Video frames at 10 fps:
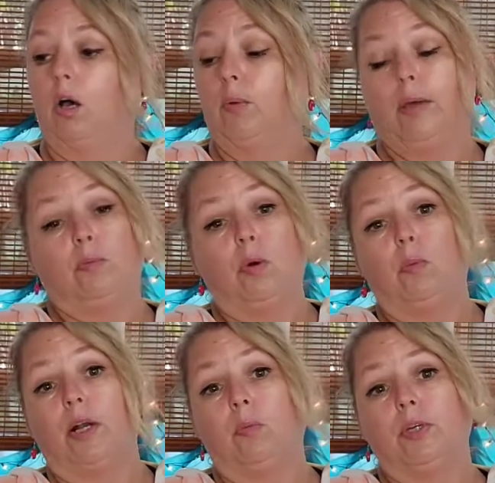All right, well,
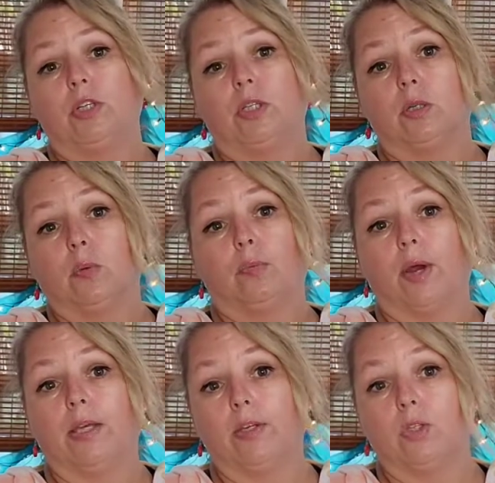why don't we just
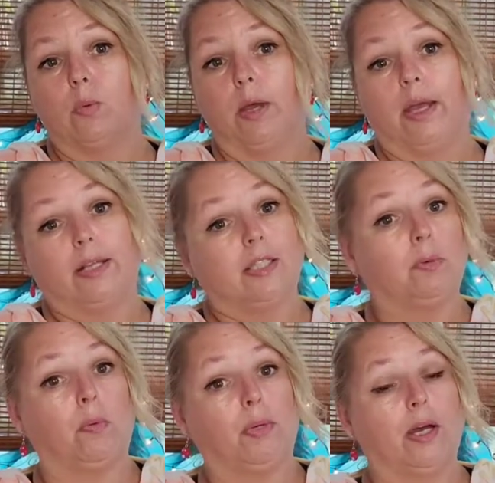break into it and
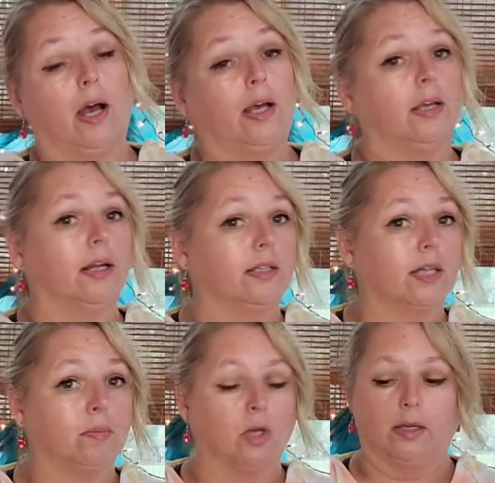see what we got, and I'll
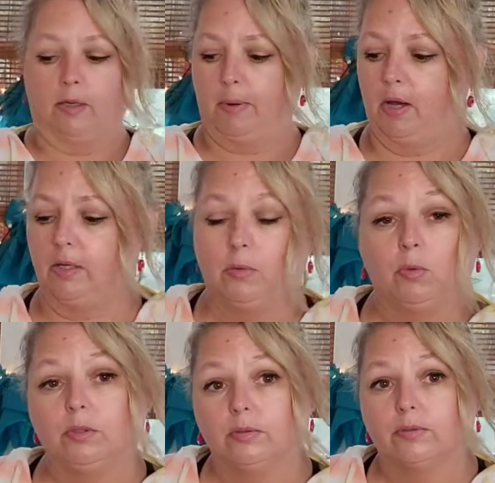stop talking about it,
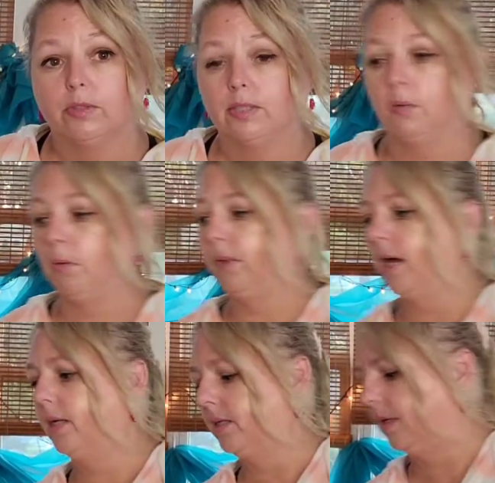and we'll see what we
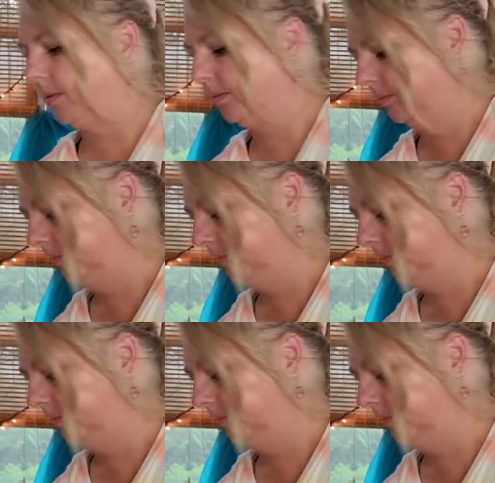got in here.